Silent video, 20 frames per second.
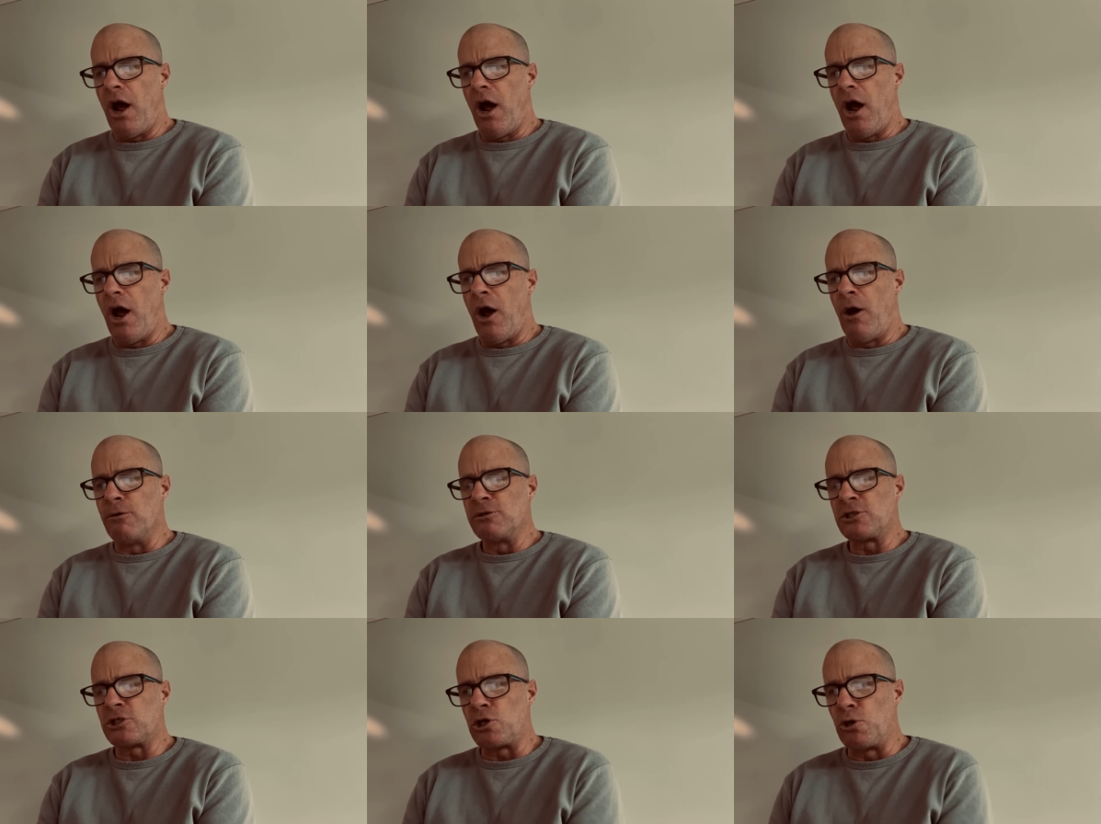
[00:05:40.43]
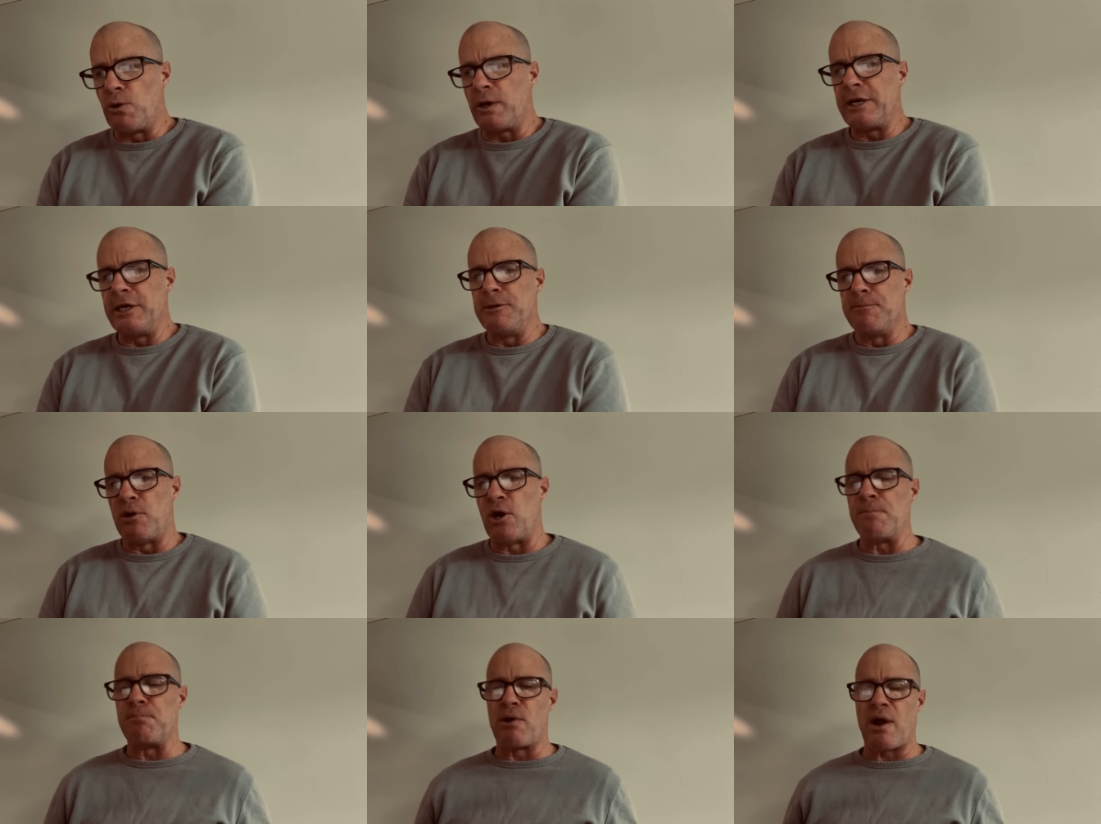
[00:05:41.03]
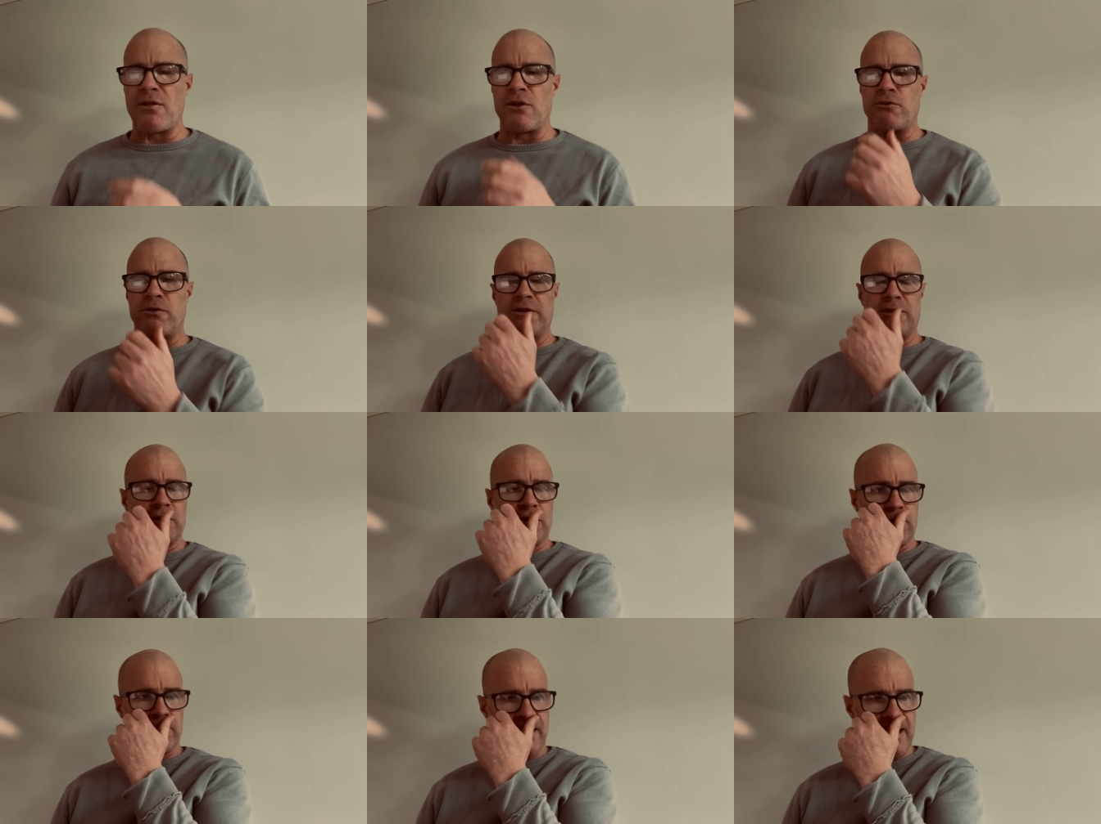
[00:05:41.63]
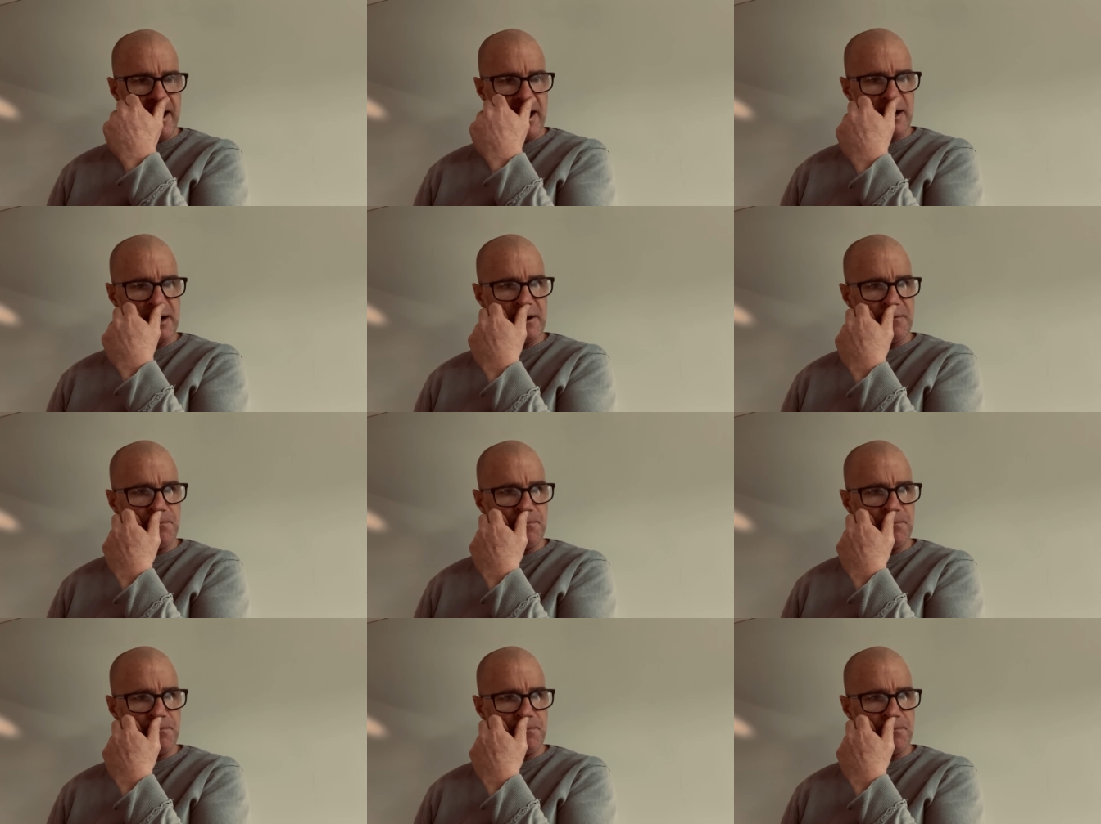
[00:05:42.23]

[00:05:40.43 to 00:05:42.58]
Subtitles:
I was talking to my brother at the ground,